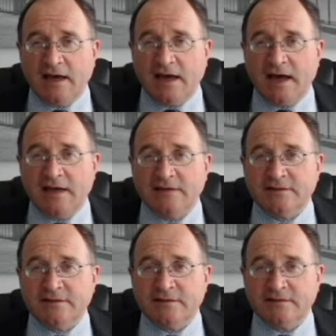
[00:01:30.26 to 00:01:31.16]

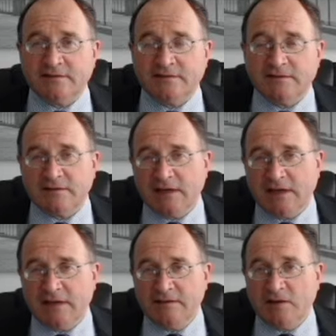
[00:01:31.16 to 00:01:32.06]
And
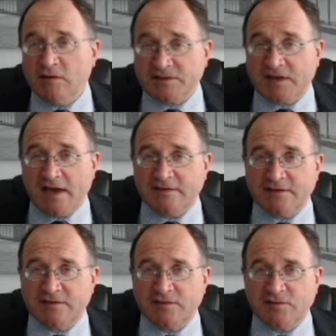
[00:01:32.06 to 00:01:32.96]
in those
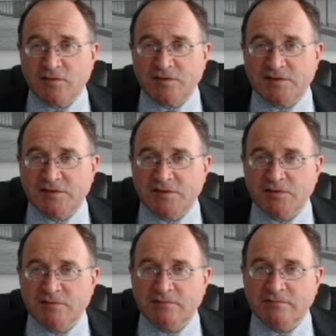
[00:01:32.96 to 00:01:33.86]
cases, of course,
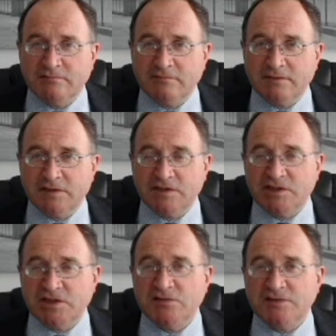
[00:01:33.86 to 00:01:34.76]
you can
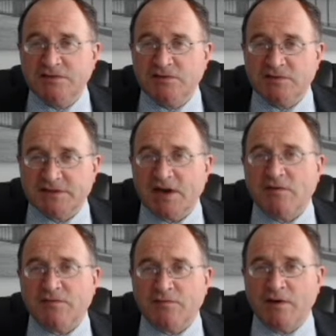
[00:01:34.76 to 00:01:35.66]
choose for
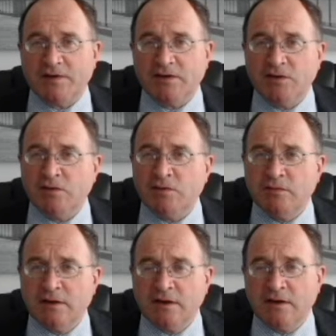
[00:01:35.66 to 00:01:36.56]
yourself whether you
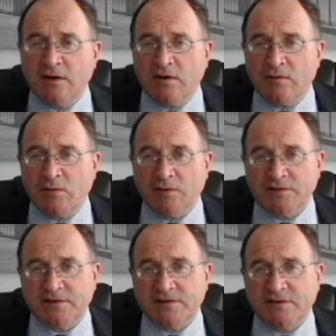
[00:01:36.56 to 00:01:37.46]

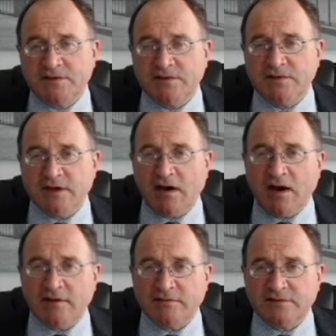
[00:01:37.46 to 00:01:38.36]
want to do the
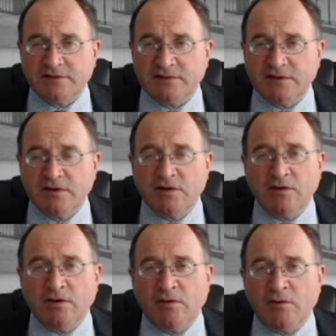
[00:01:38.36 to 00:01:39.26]
Ielts
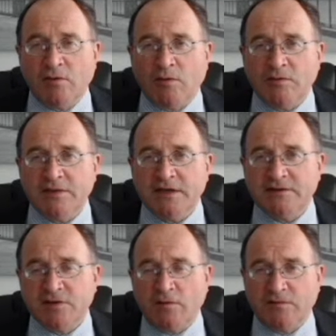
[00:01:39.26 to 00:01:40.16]
or the
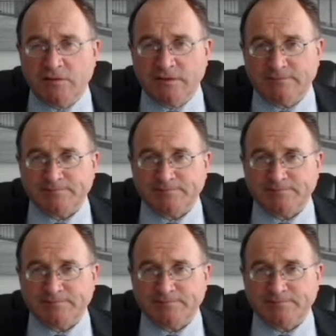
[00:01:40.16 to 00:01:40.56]
TOEFL.